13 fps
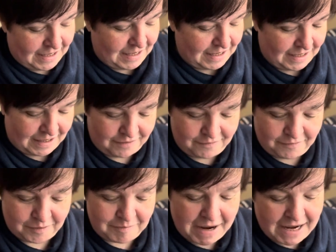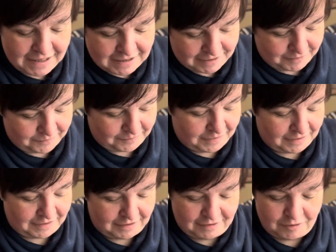And the maker,
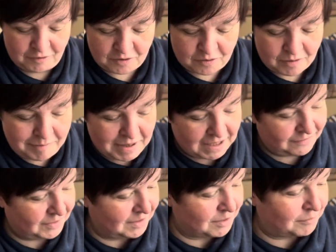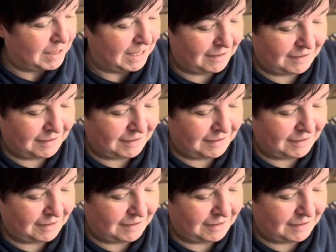you're screaming at the screen.